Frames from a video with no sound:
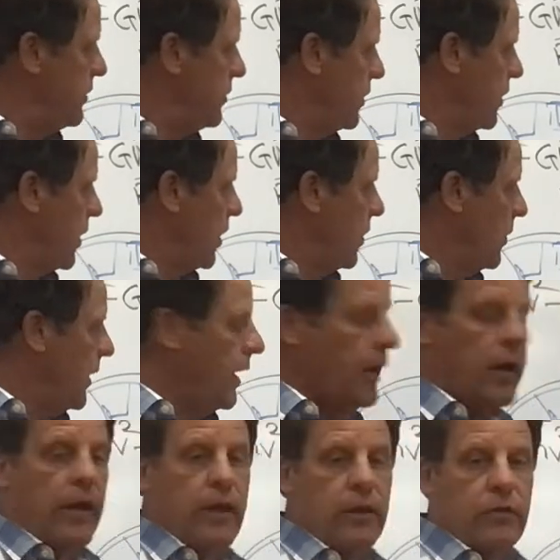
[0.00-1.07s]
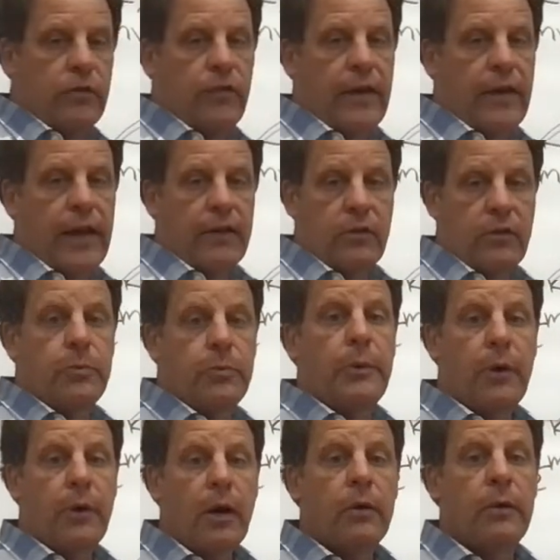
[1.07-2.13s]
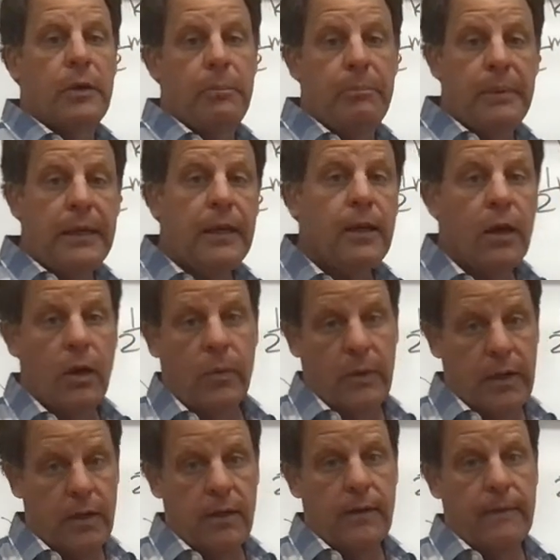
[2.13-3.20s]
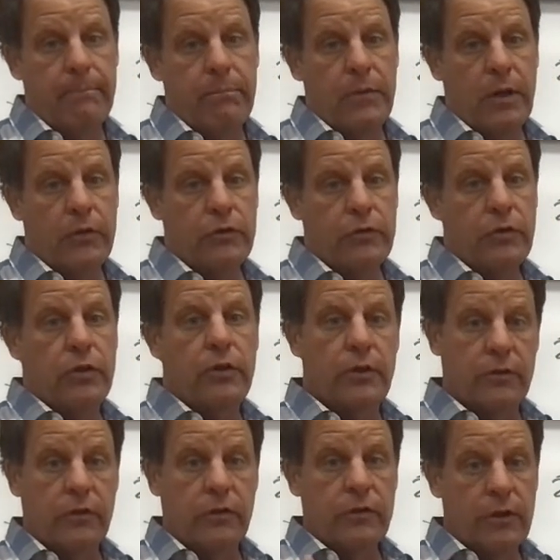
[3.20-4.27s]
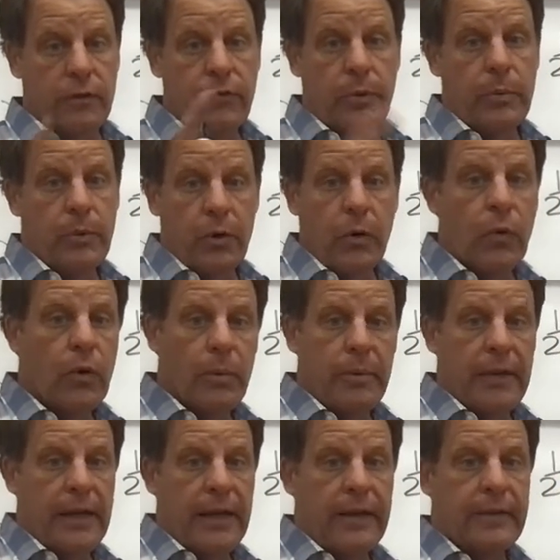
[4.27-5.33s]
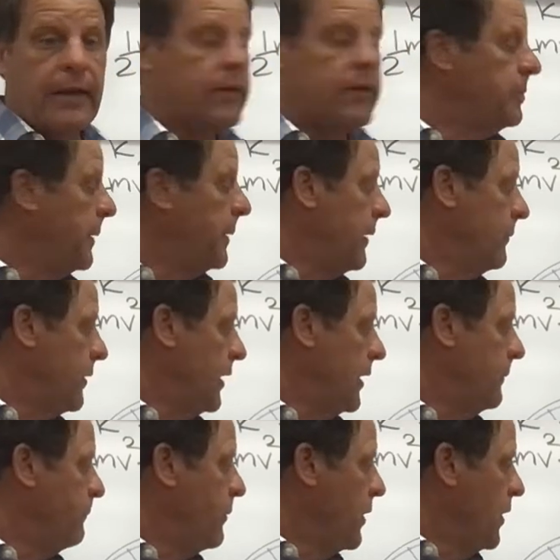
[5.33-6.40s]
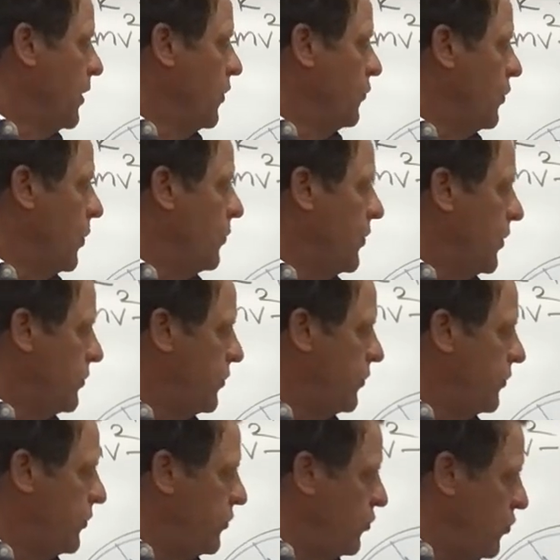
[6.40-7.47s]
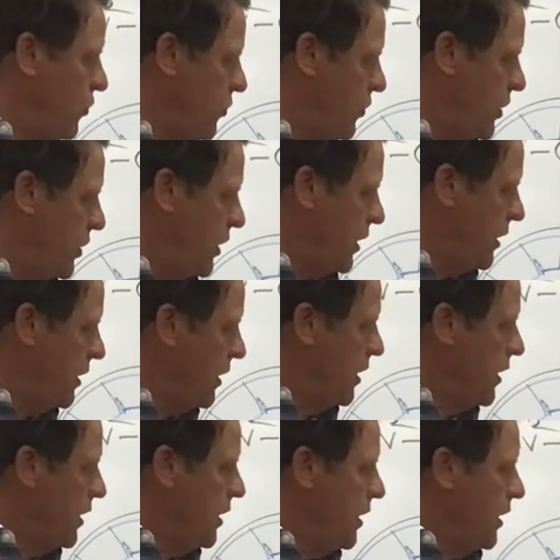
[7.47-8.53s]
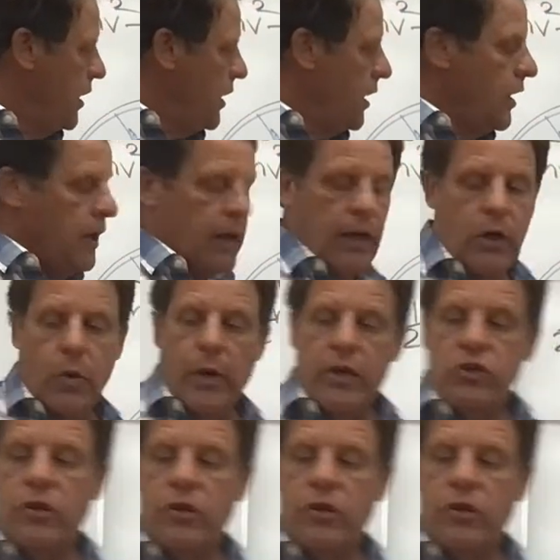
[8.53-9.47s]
go as fast, because we'd already be going a certain distance if we were orbiting at that spot, right? So this is the equation